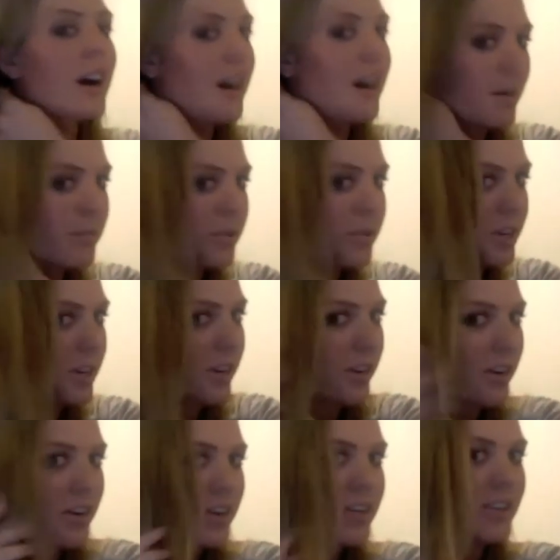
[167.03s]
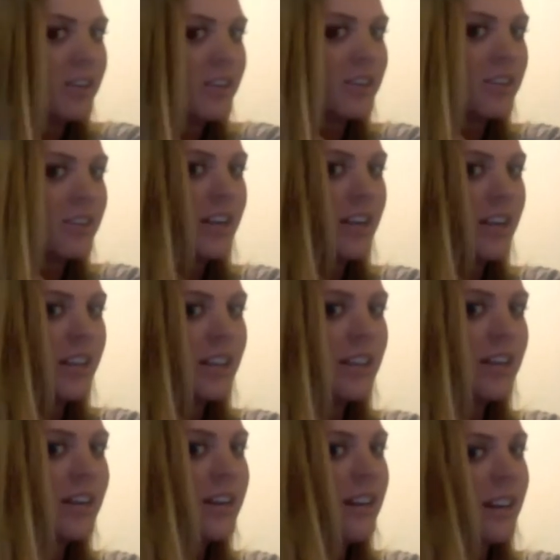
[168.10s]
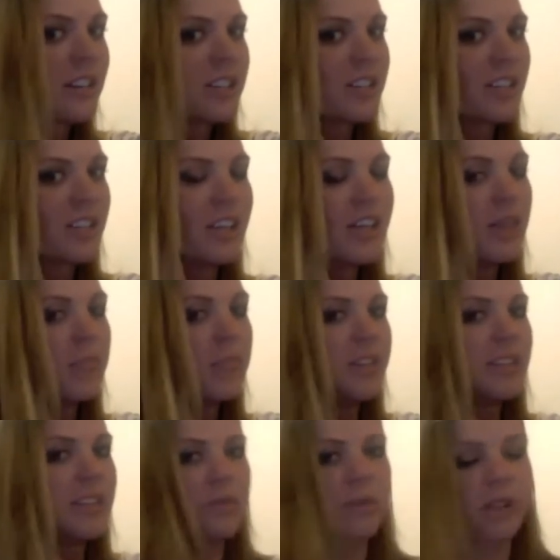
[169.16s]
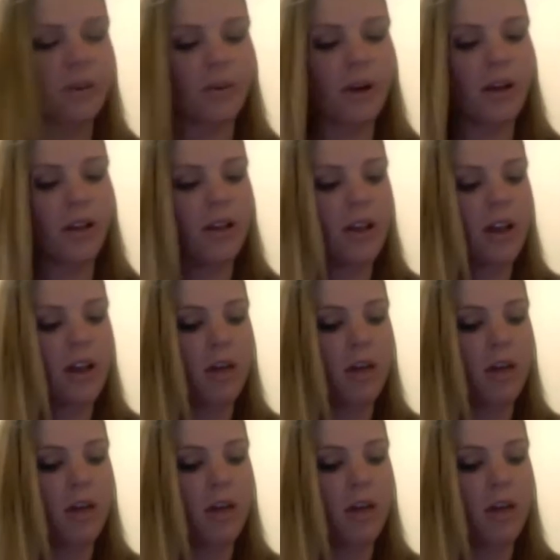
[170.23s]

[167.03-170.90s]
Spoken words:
I put it on underneath, it actually like blends really well.